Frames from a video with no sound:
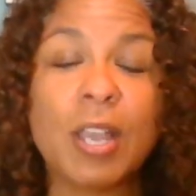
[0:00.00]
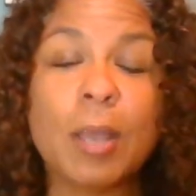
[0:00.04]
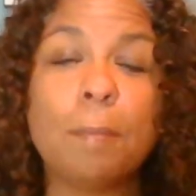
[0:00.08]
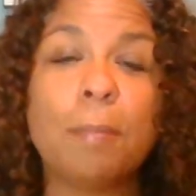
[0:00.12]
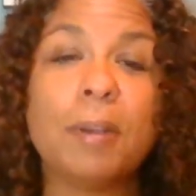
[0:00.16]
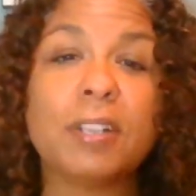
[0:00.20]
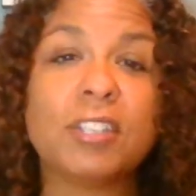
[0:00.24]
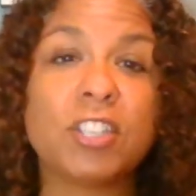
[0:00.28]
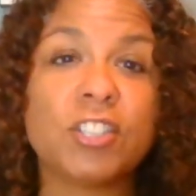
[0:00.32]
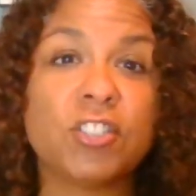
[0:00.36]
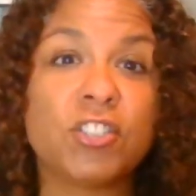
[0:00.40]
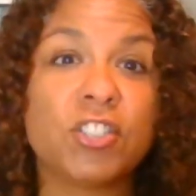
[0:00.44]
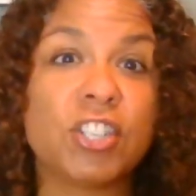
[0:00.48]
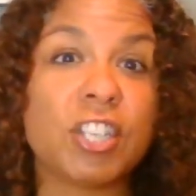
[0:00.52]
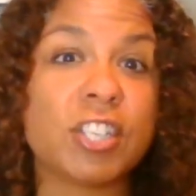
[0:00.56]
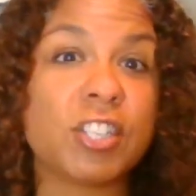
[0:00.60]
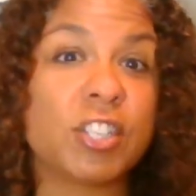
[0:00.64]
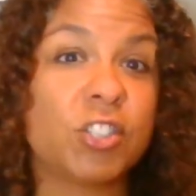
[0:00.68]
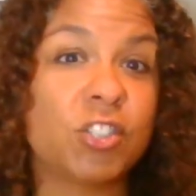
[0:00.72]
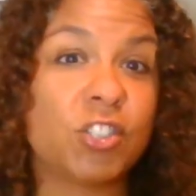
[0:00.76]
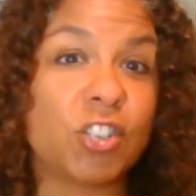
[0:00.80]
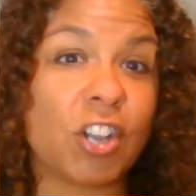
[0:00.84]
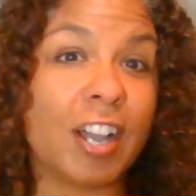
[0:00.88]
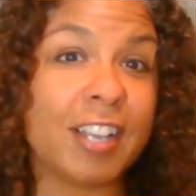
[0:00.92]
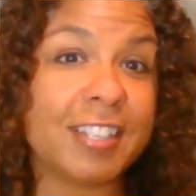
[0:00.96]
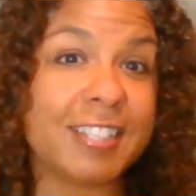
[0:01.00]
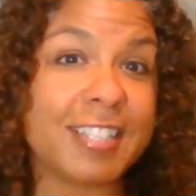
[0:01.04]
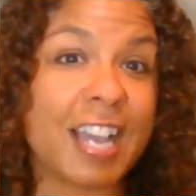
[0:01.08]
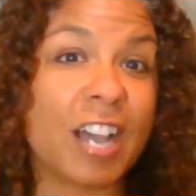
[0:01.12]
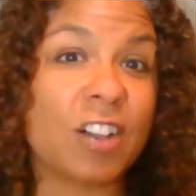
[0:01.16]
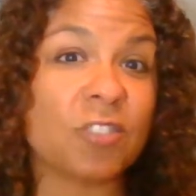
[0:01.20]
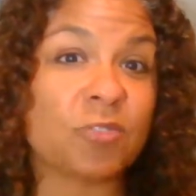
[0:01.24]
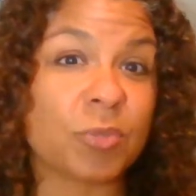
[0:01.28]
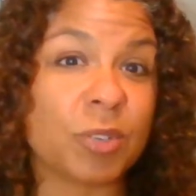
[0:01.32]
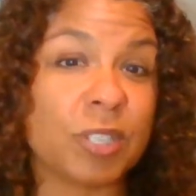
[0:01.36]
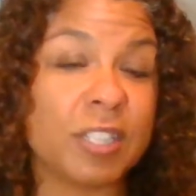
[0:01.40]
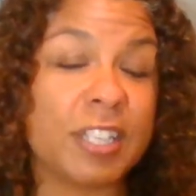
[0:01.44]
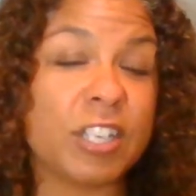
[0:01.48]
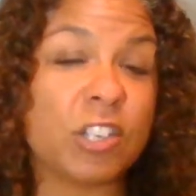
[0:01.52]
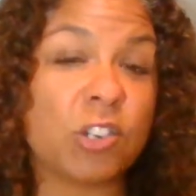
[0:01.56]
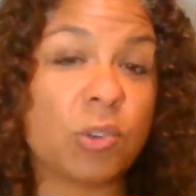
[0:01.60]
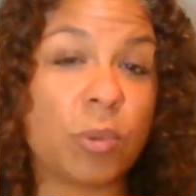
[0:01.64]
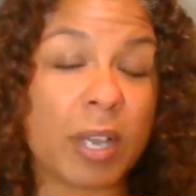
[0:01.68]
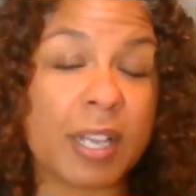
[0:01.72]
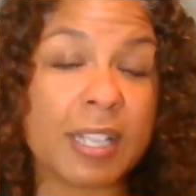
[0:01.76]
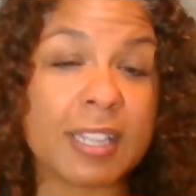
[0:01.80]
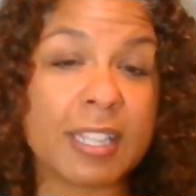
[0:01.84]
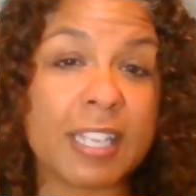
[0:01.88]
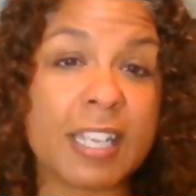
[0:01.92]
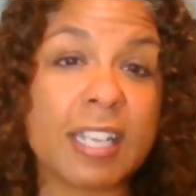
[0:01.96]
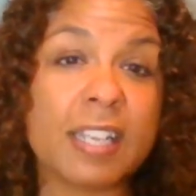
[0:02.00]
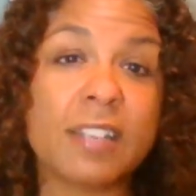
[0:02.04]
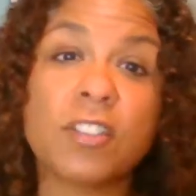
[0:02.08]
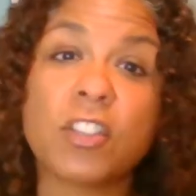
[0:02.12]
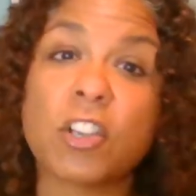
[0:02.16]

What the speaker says: but to just jot down really quickly